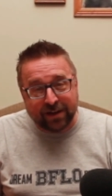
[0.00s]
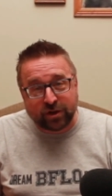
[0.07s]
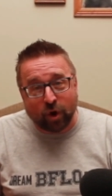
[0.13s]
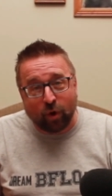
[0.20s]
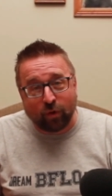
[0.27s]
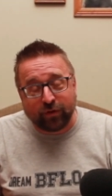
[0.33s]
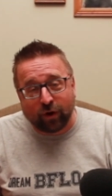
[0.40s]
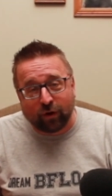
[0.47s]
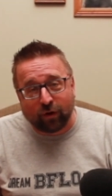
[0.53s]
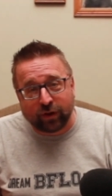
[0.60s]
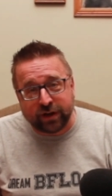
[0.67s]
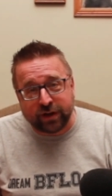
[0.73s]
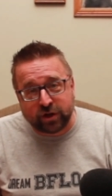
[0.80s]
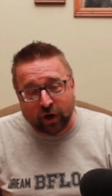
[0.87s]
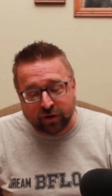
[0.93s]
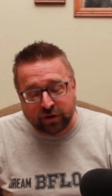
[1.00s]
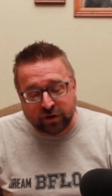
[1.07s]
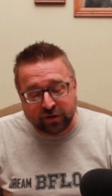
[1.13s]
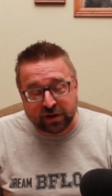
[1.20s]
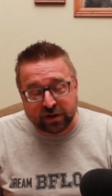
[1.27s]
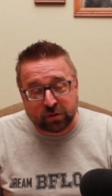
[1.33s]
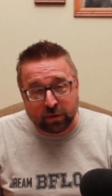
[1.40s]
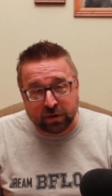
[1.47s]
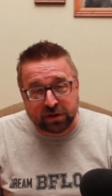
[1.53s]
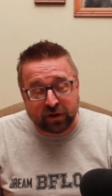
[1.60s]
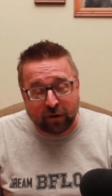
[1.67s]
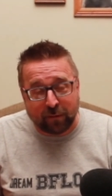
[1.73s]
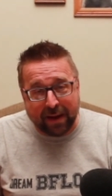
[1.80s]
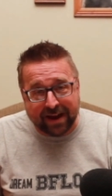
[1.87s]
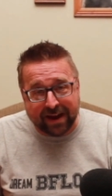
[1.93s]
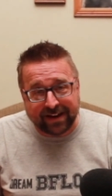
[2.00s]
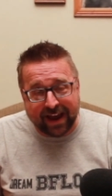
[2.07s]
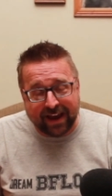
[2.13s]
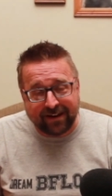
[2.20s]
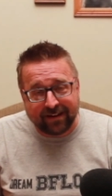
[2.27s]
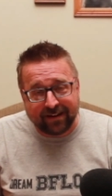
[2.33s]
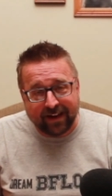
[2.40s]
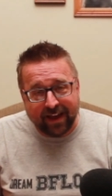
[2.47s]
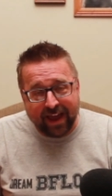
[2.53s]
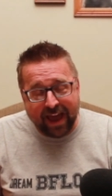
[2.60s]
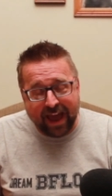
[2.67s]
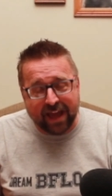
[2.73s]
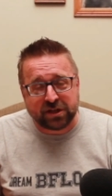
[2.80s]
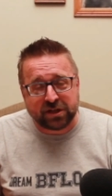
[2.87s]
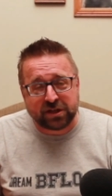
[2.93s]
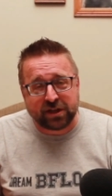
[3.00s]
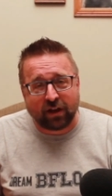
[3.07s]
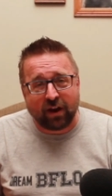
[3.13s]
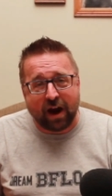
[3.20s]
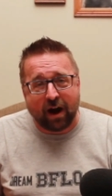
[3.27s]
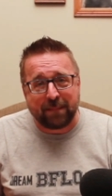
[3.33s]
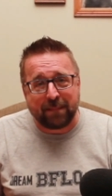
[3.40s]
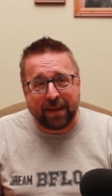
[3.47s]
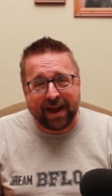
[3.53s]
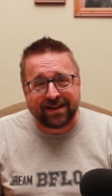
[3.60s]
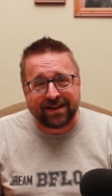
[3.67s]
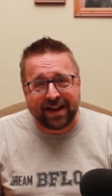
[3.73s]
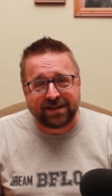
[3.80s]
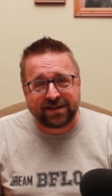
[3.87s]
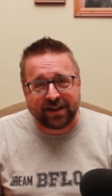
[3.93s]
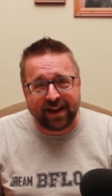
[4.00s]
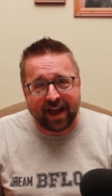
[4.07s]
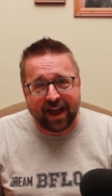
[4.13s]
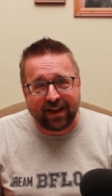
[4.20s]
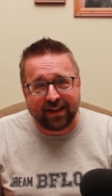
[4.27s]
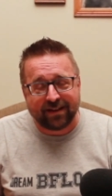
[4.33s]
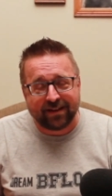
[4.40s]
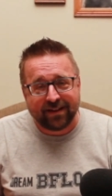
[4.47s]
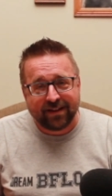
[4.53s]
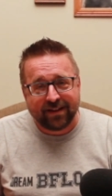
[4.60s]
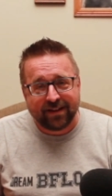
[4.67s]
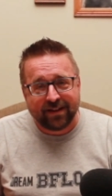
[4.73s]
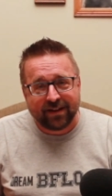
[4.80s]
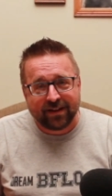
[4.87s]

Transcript: God told the early church this was their mandate, and it's still our mandate today.